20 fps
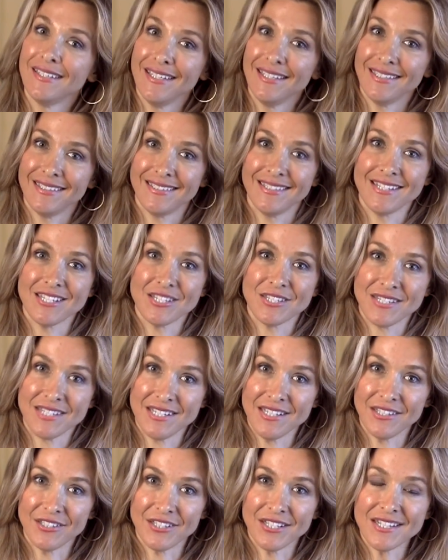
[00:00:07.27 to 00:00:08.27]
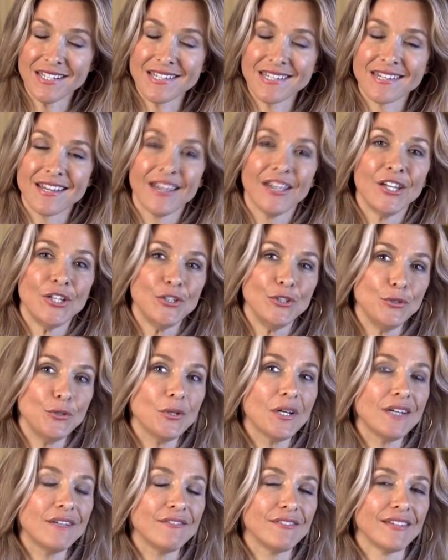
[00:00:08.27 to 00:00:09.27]
In this series, you
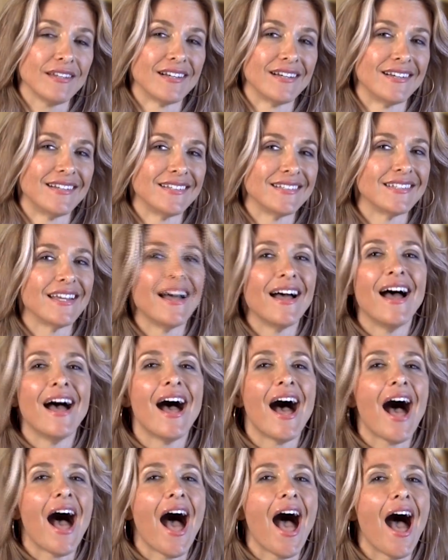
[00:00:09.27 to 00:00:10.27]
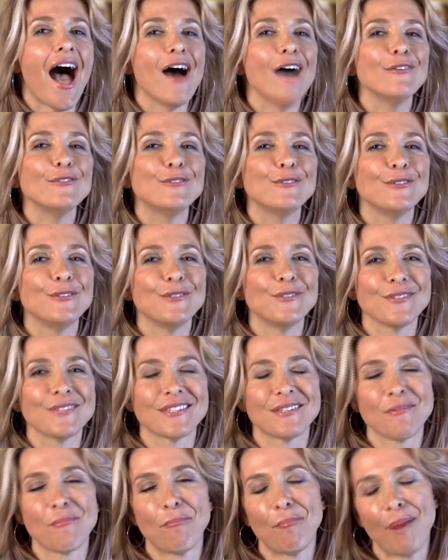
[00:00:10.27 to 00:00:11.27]
have learned how to use
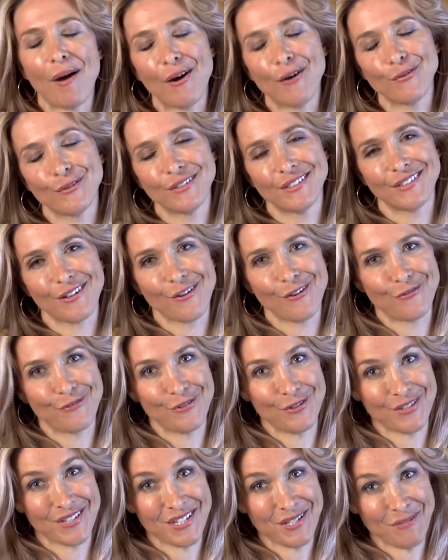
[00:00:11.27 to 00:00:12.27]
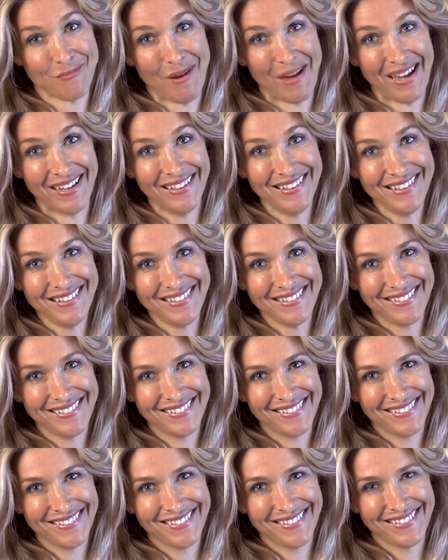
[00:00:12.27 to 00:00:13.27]
the power of your smile,
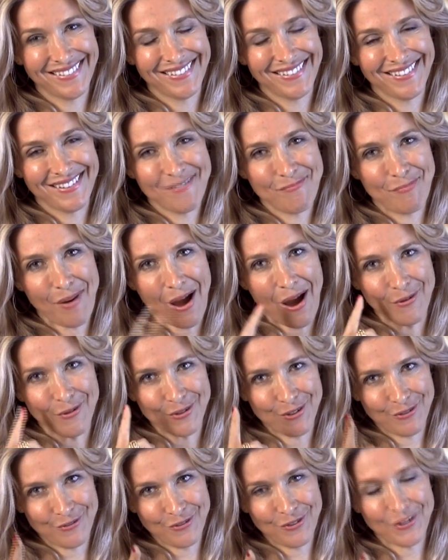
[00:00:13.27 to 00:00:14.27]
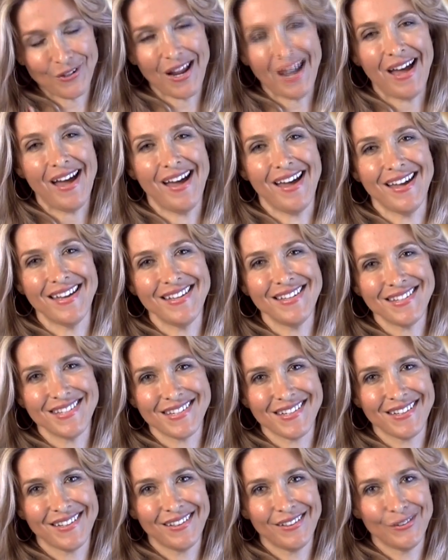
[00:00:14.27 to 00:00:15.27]
power of your
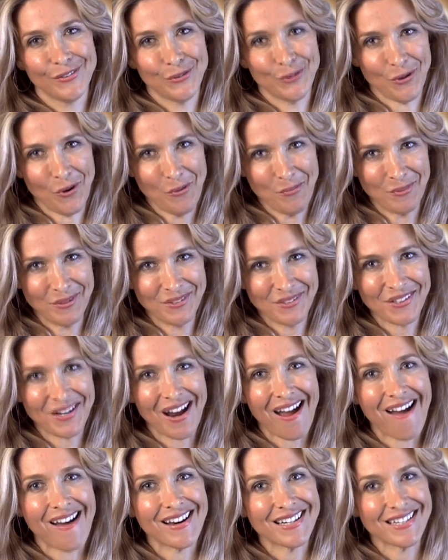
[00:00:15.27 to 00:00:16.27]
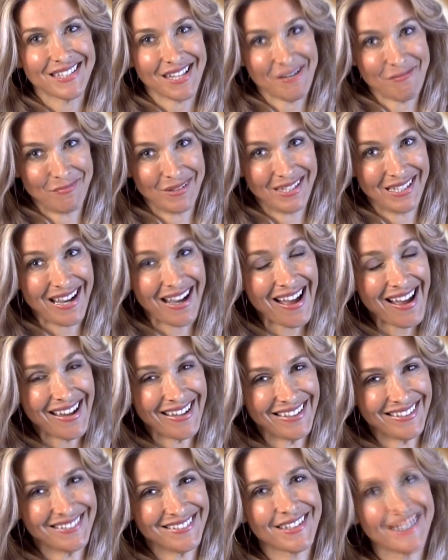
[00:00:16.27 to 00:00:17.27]
eyes, to open your heart and be
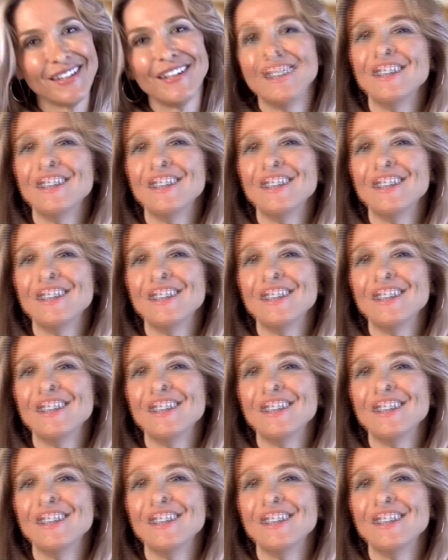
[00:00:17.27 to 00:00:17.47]
kind.